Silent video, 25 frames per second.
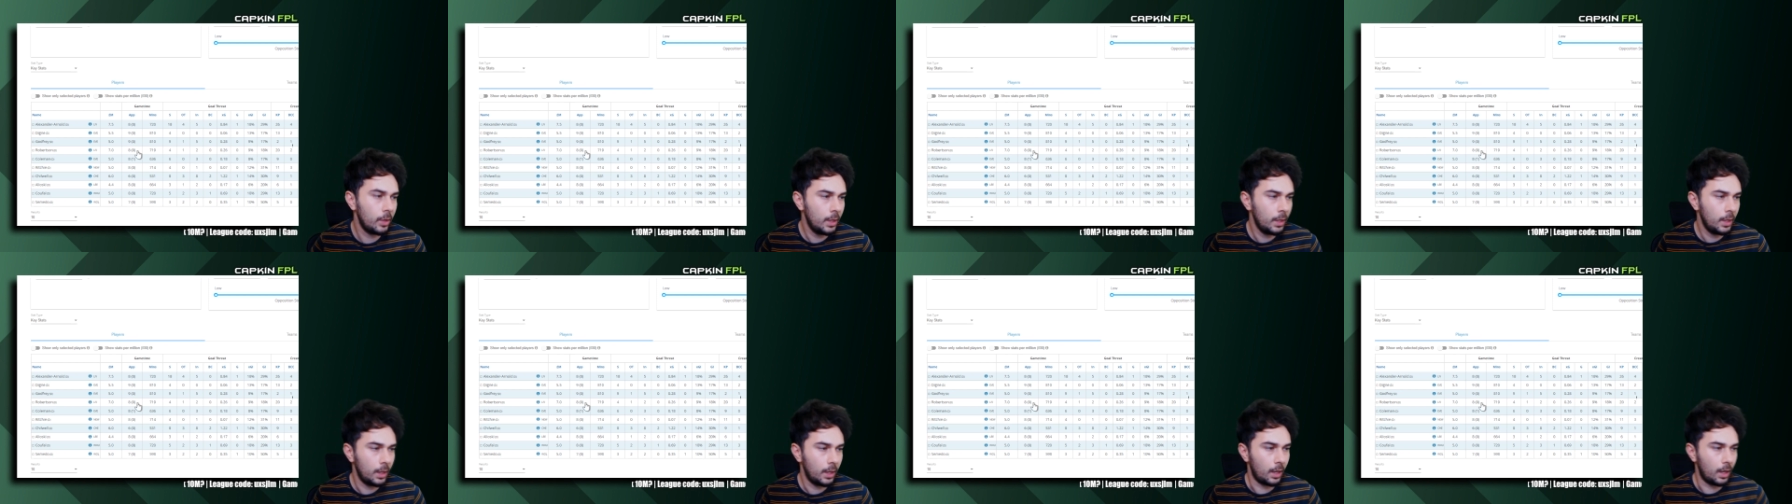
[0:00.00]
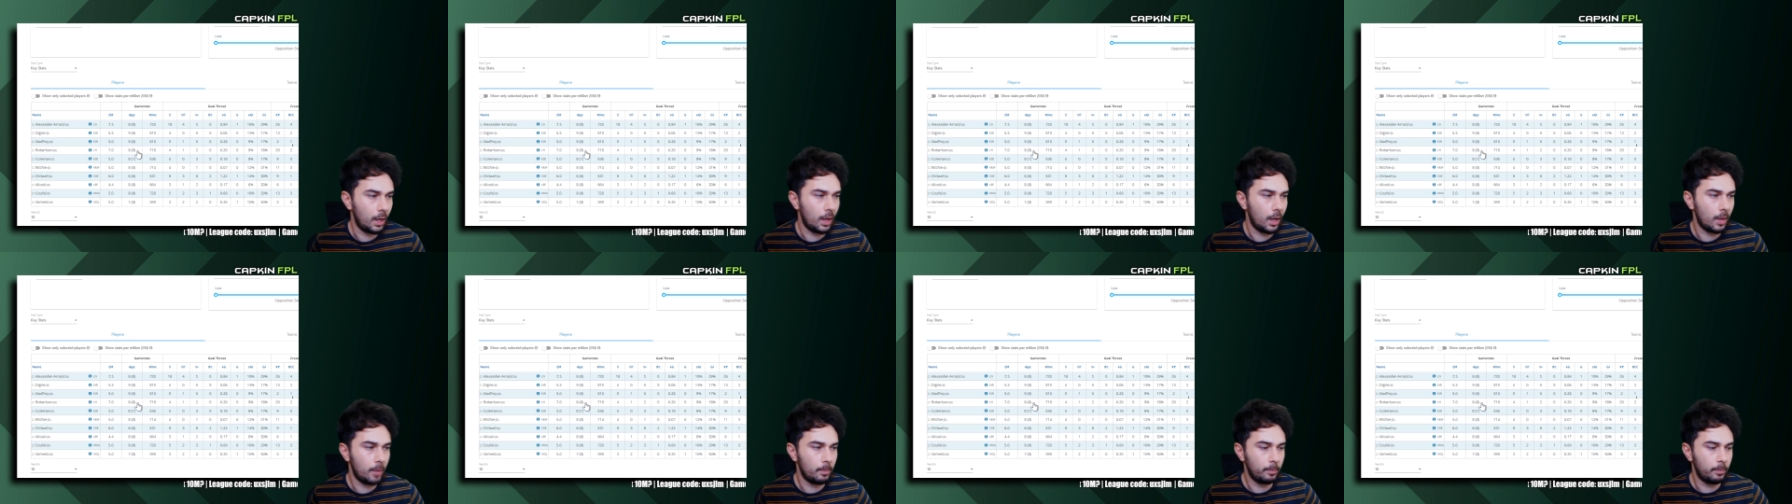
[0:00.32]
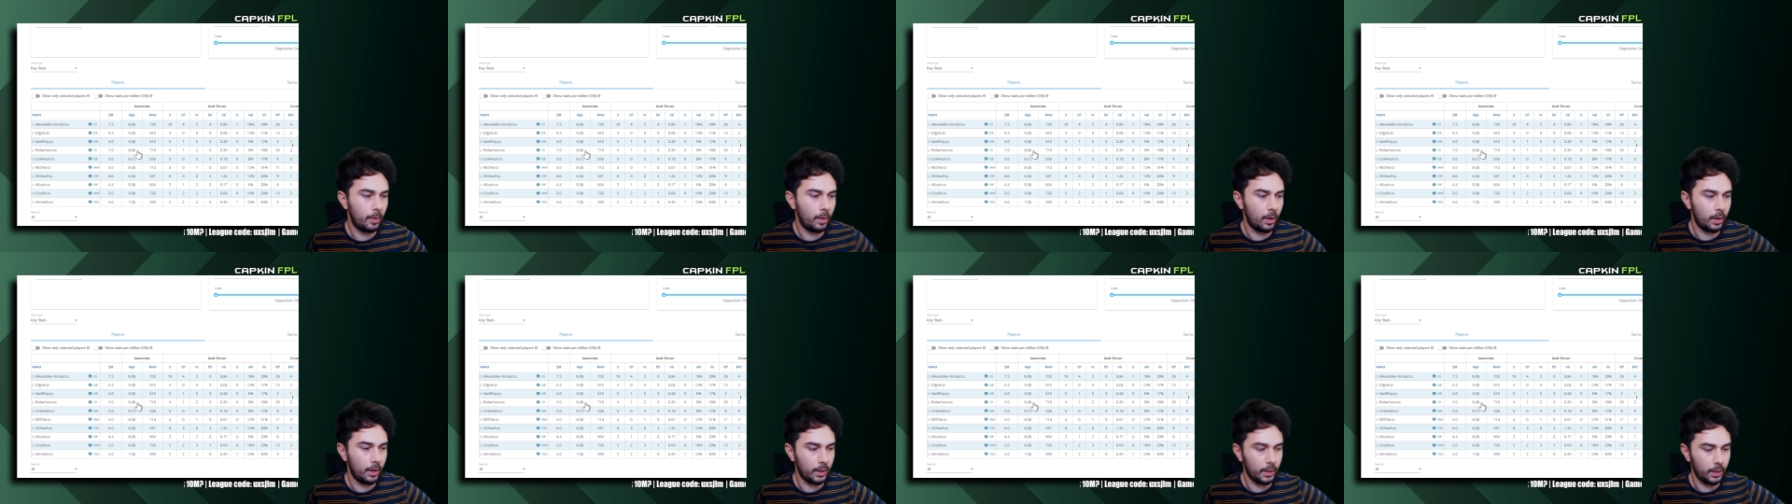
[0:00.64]
Um,
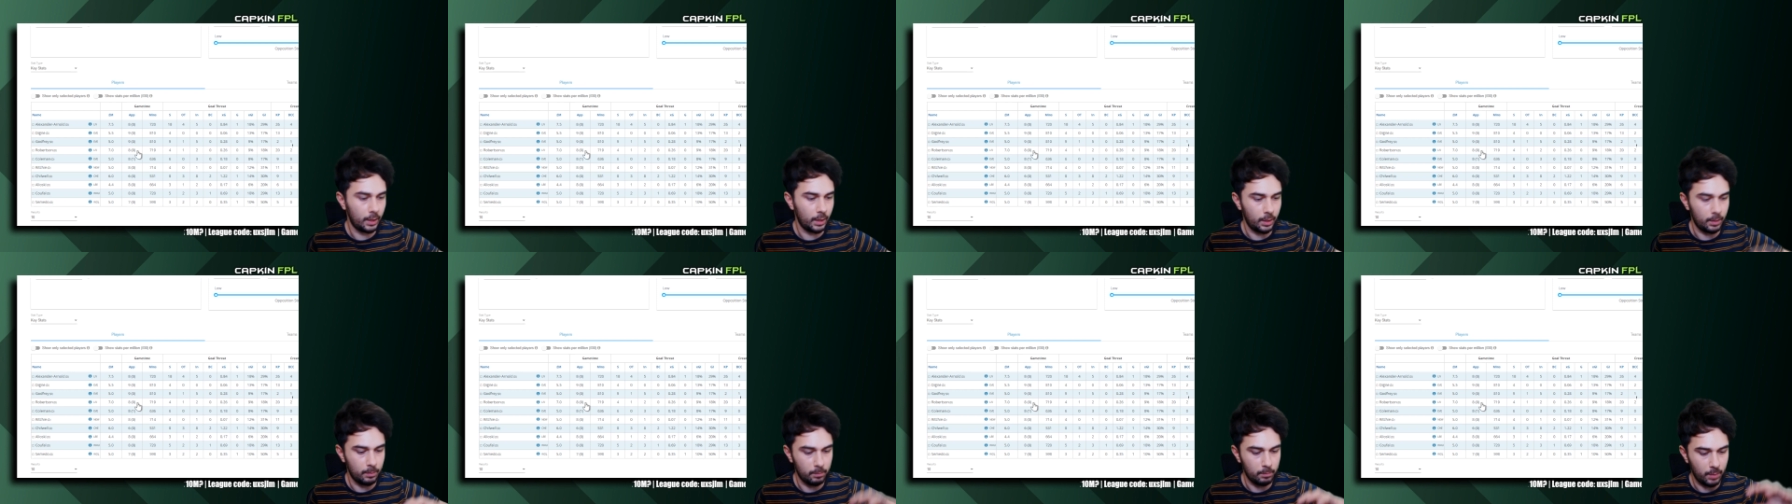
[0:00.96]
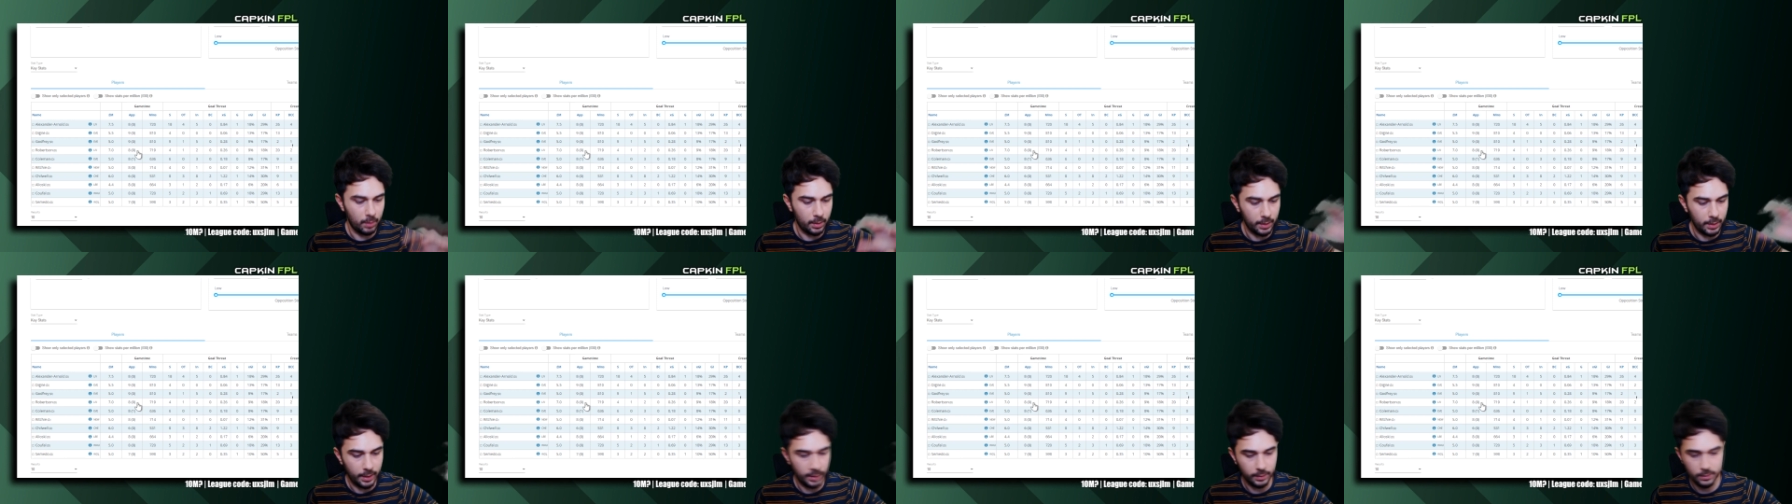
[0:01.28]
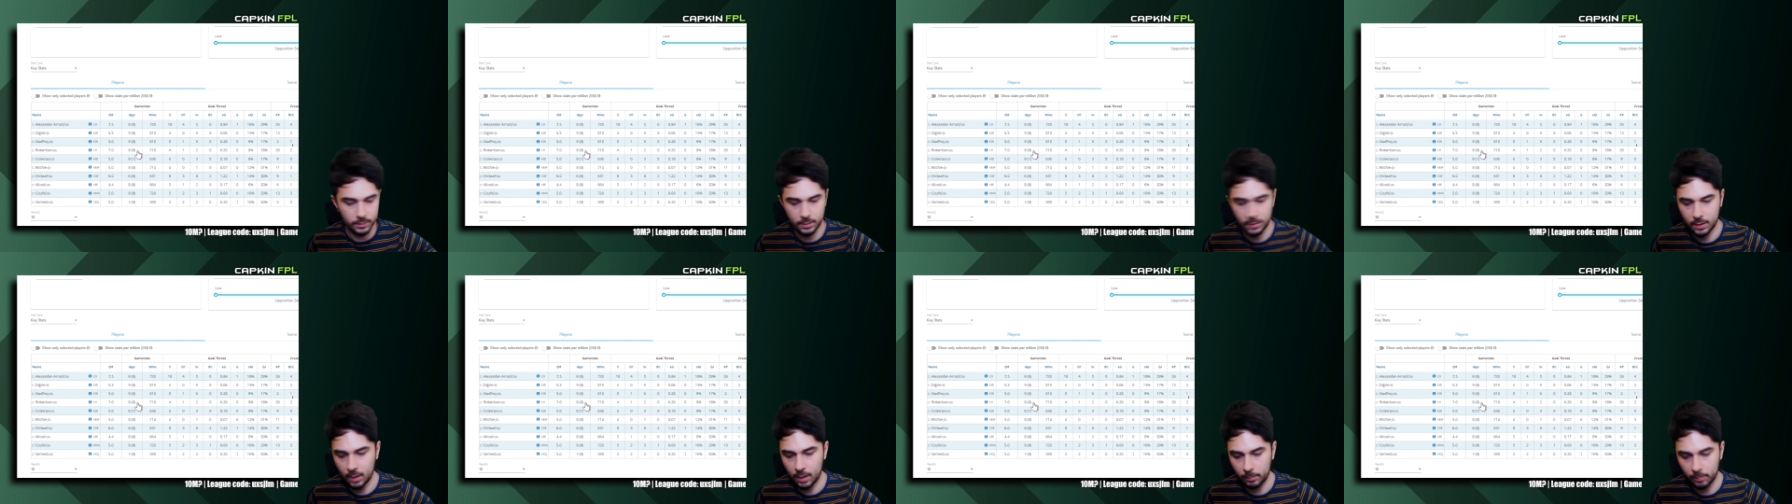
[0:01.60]
but in my
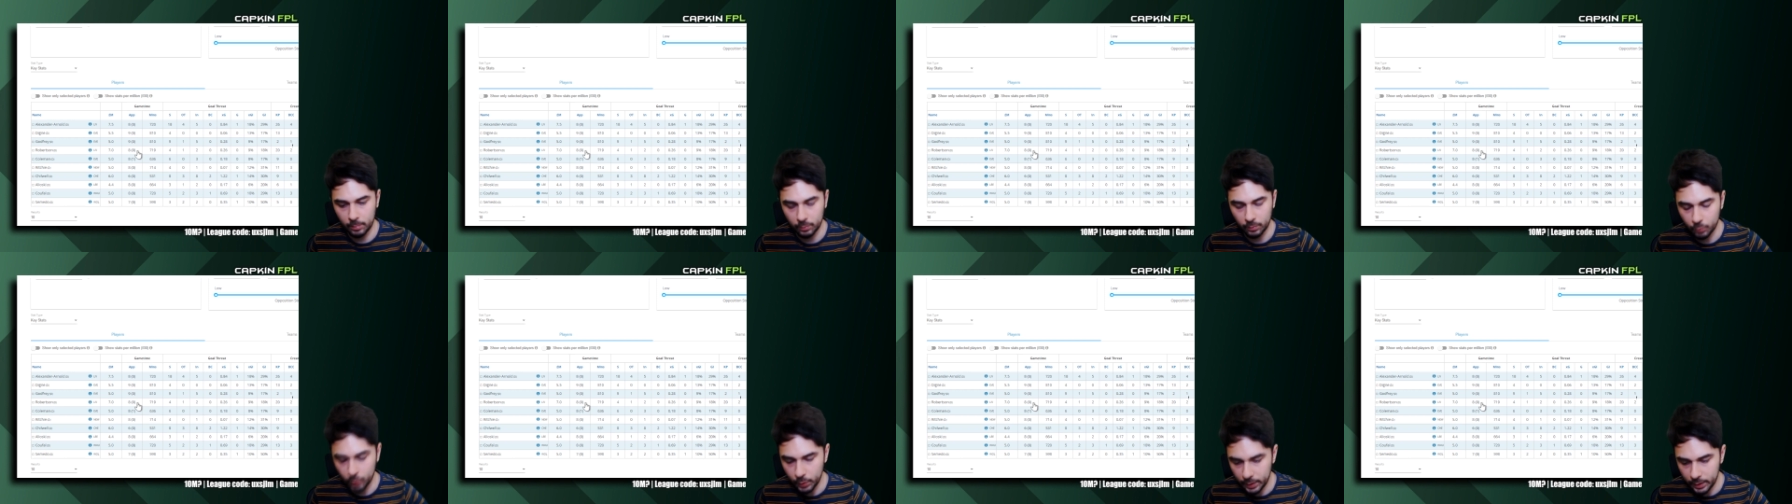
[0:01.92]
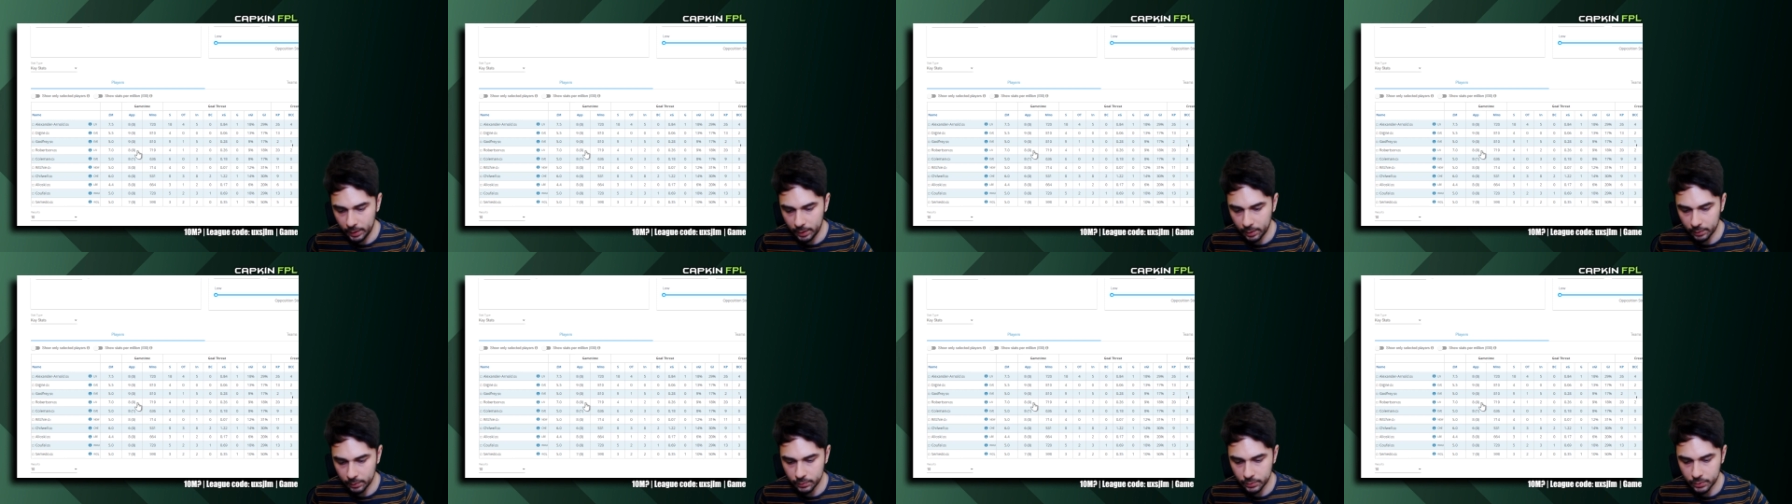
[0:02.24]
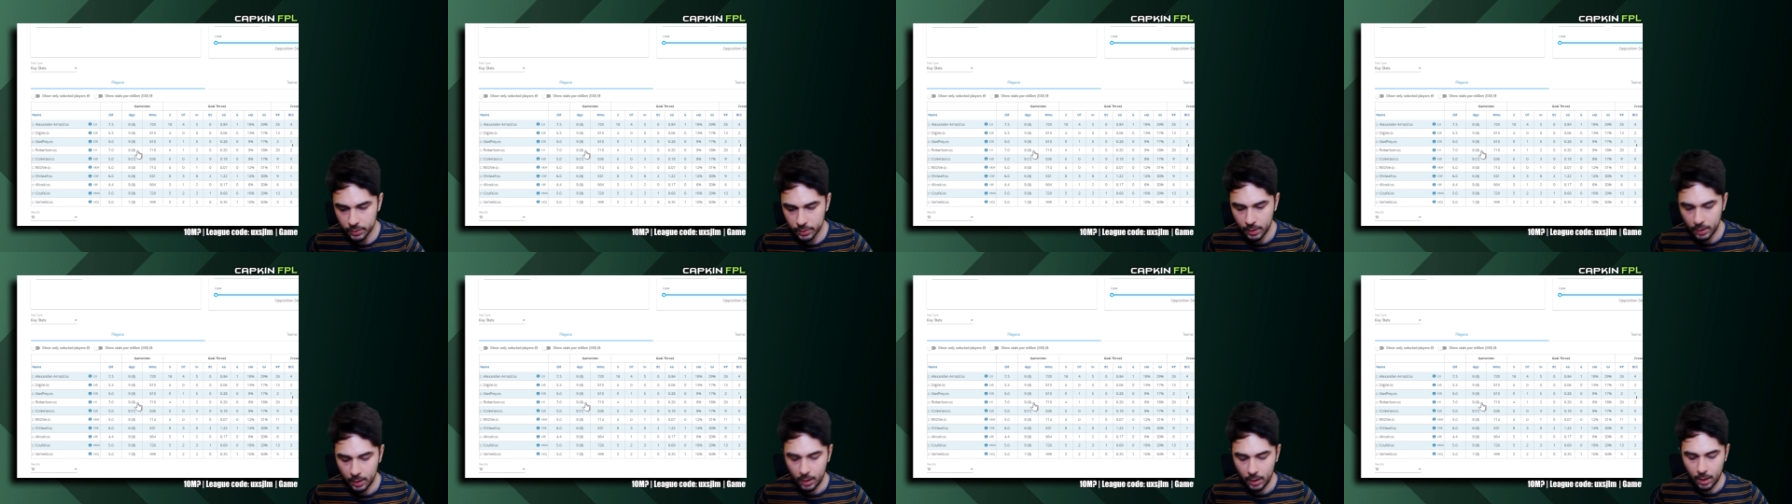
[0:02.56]
next couple of videos,